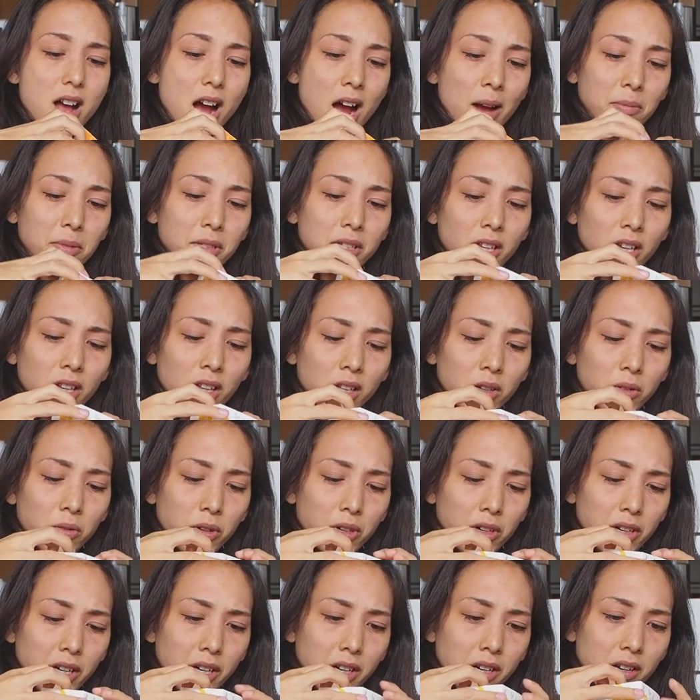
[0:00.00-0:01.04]
I'm slightly
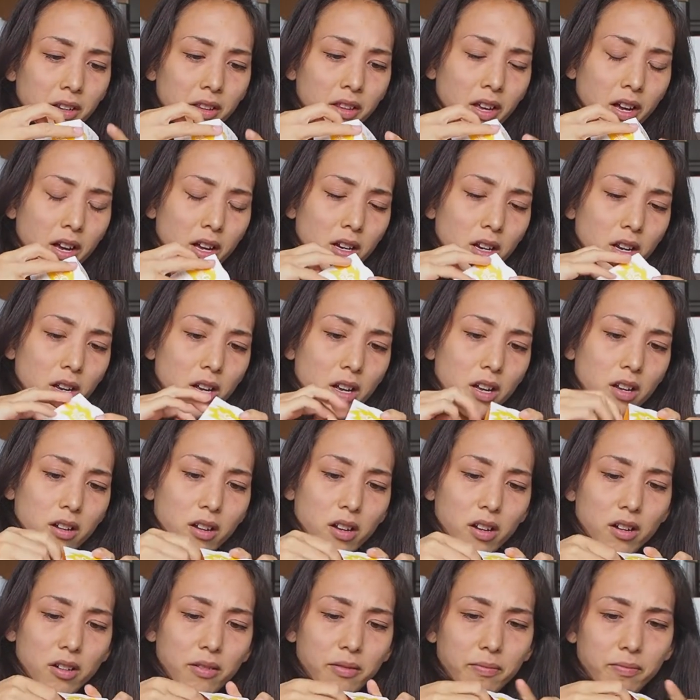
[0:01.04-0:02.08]
worried that
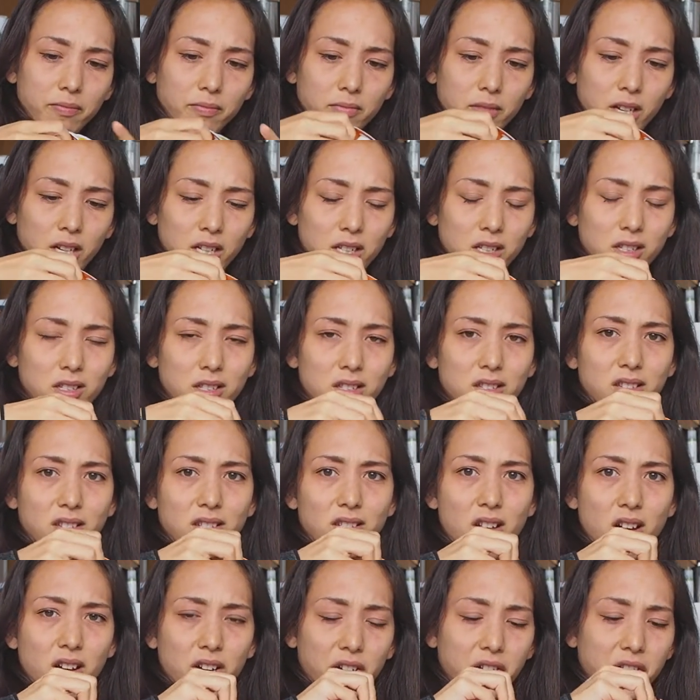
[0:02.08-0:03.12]
it's
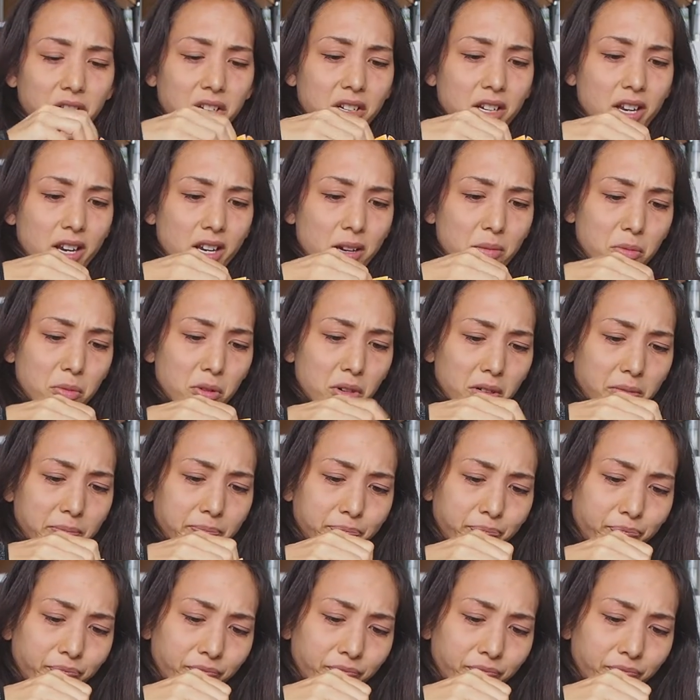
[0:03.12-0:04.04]
not good anymore.